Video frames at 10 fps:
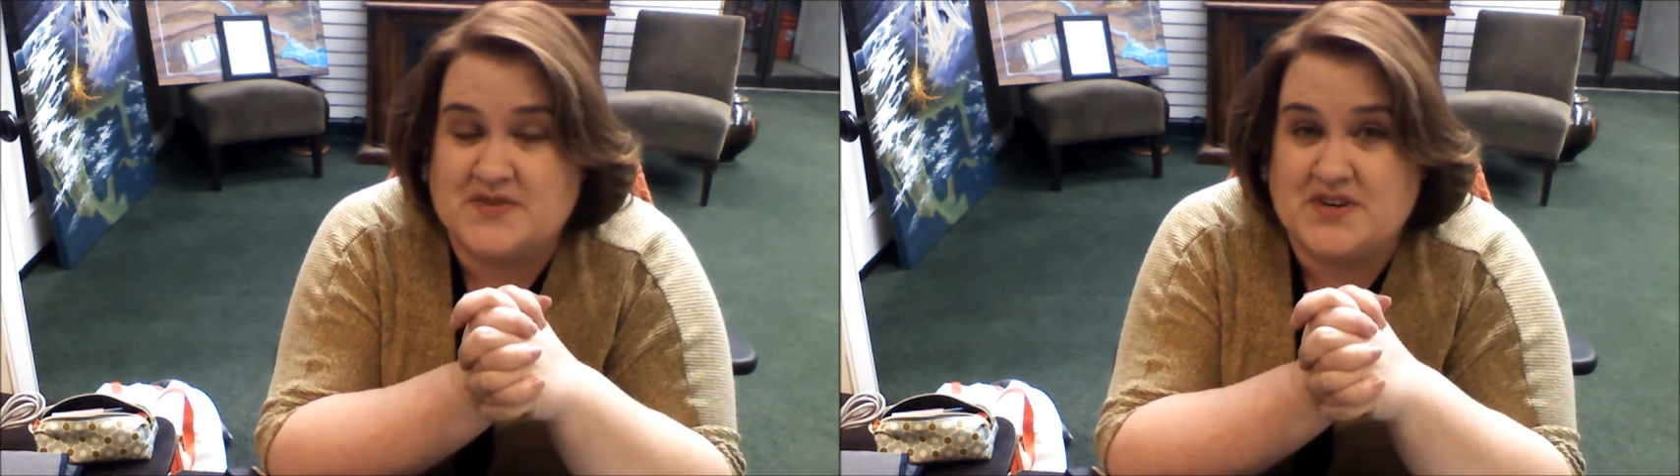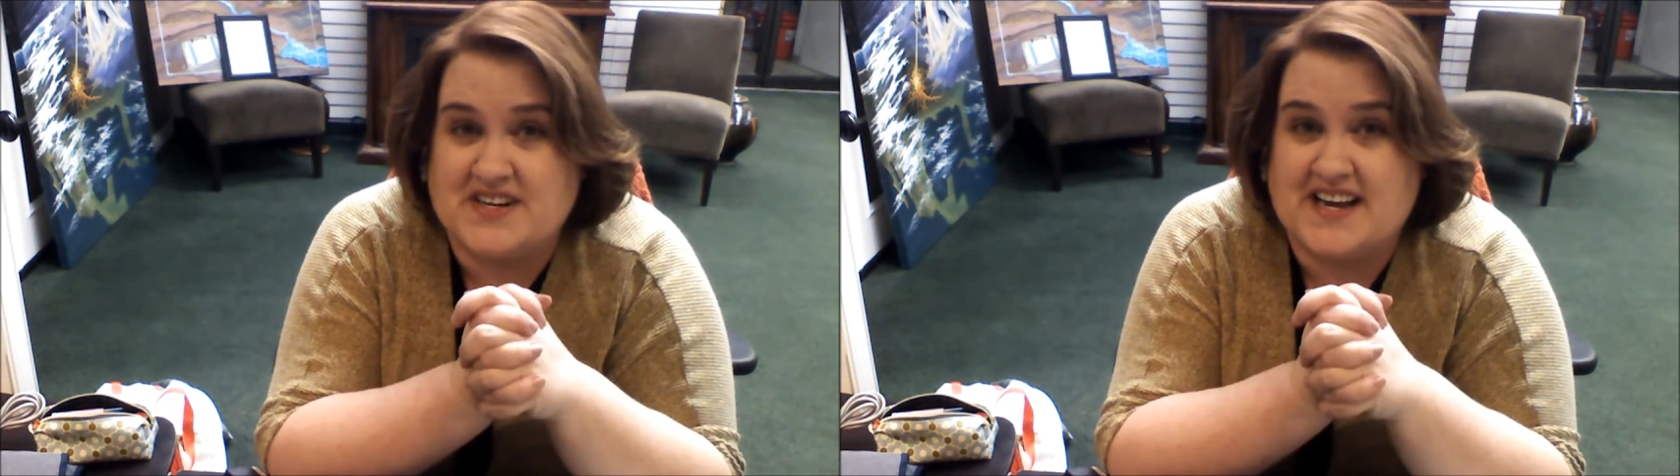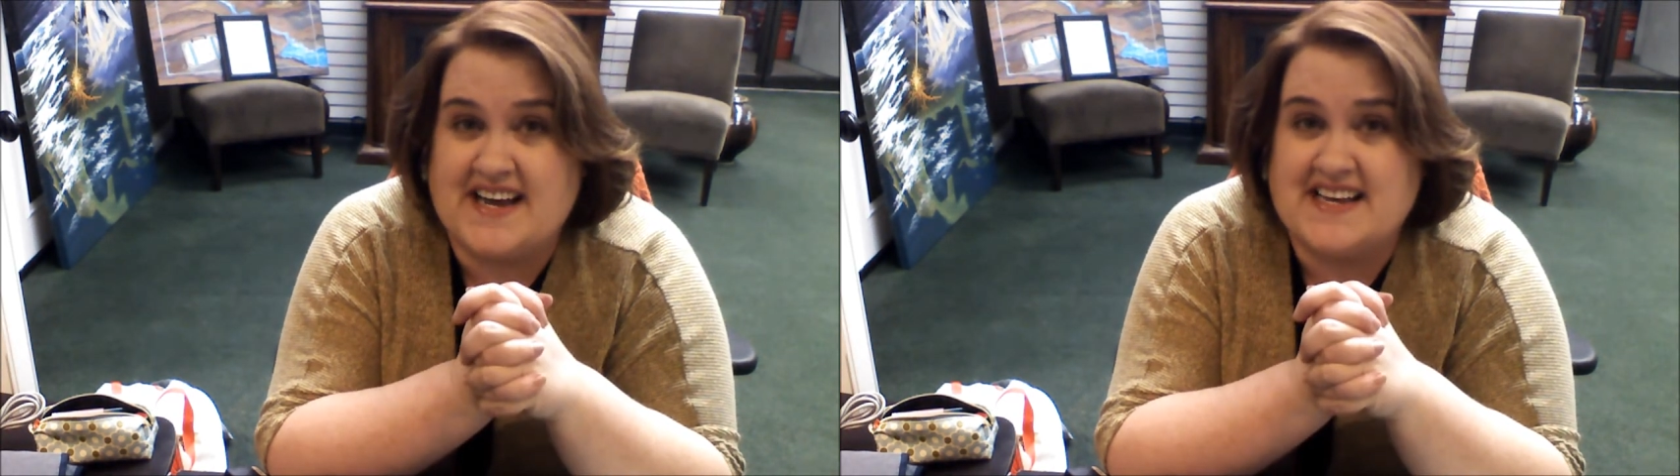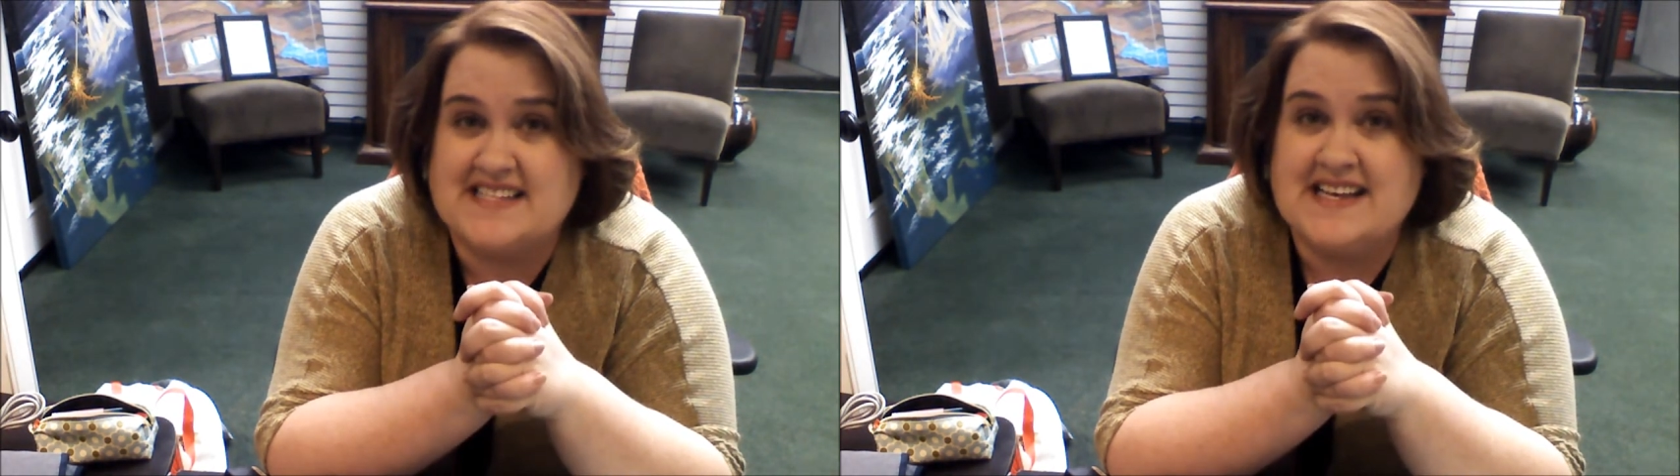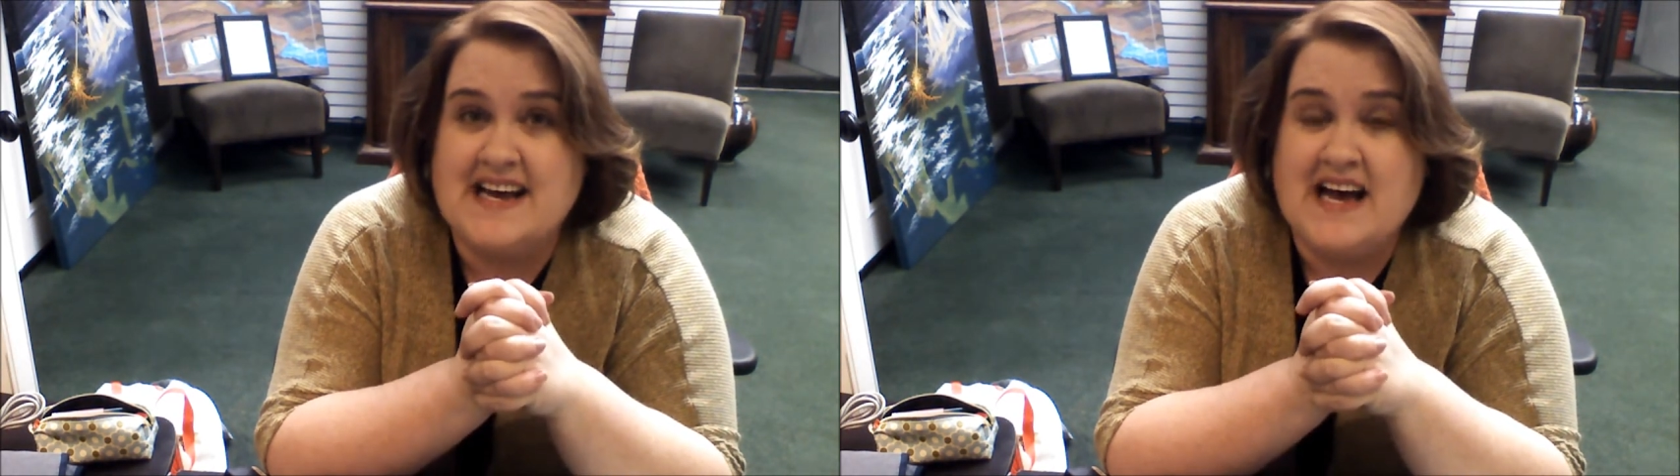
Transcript: for you guys.